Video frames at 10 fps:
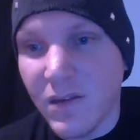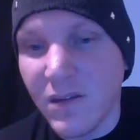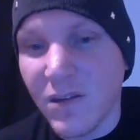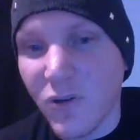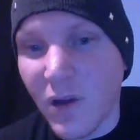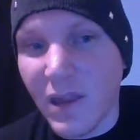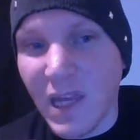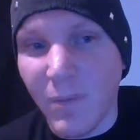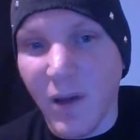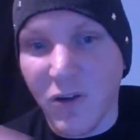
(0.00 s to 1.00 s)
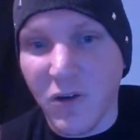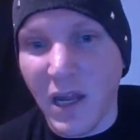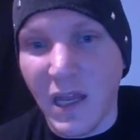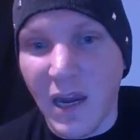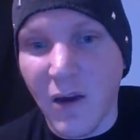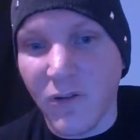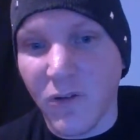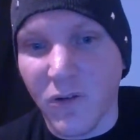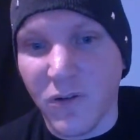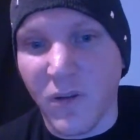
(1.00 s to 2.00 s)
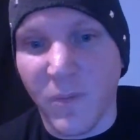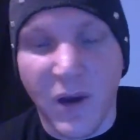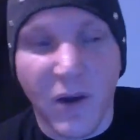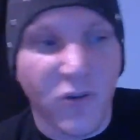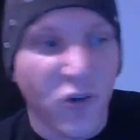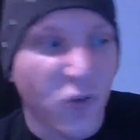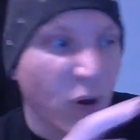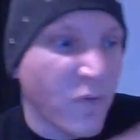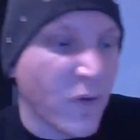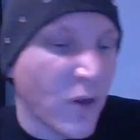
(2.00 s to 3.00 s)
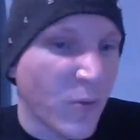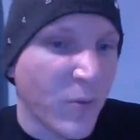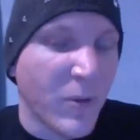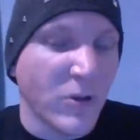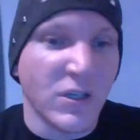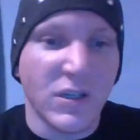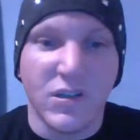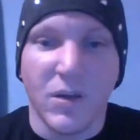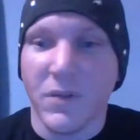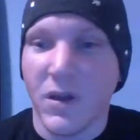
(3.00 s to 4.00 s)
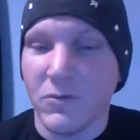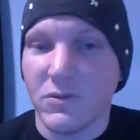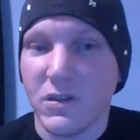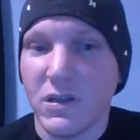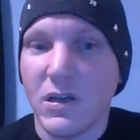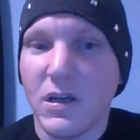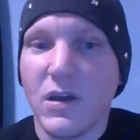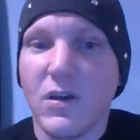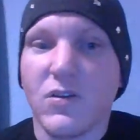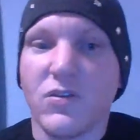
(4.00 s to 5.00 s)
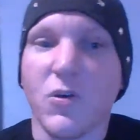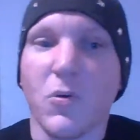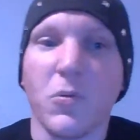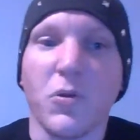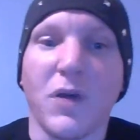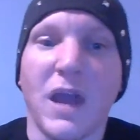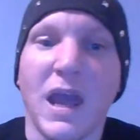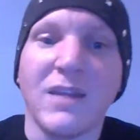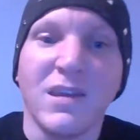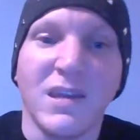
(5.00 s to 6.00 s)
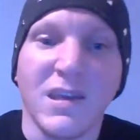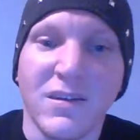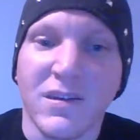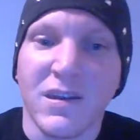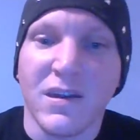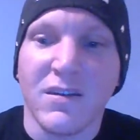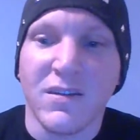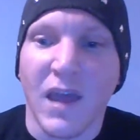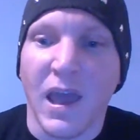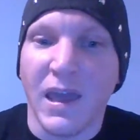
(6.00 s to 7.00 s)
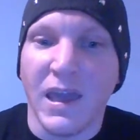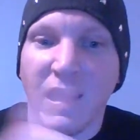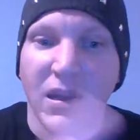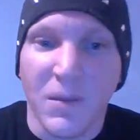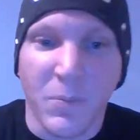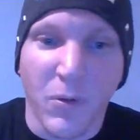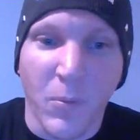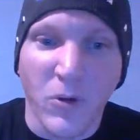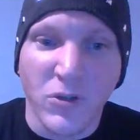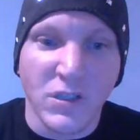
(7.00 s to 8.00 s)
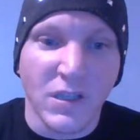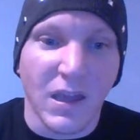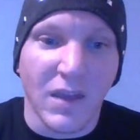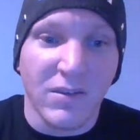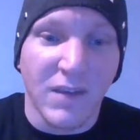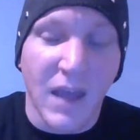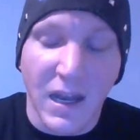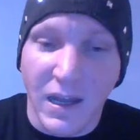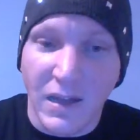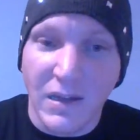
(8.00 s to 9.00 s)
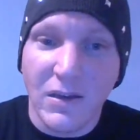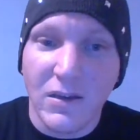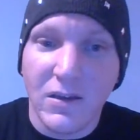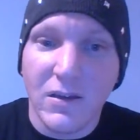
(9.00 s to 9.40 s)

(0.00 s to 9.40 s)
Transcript: This is the great thing about creating characters. Some characters work for another promotion, some don't. So their entities can stay in the promotion that they stayed in